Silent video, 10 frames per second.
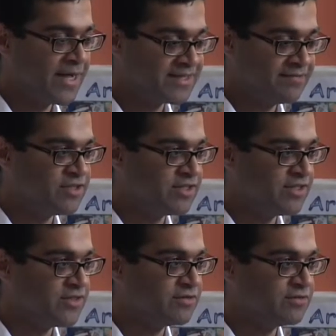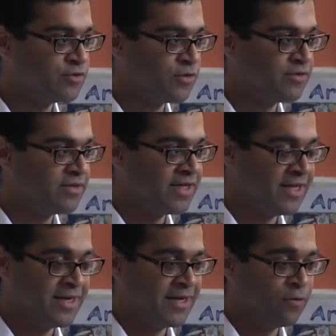activities
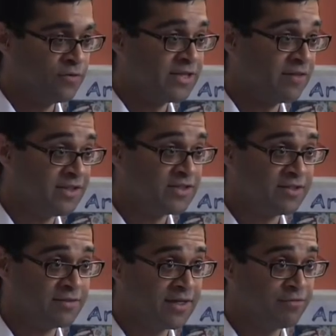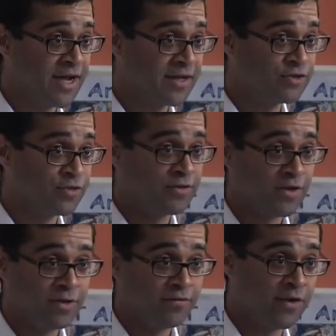in all southeastern Iraq during the
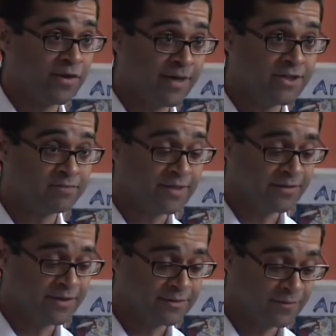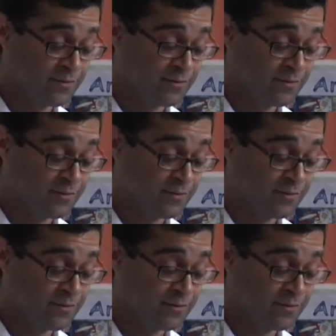whole of the occupation period,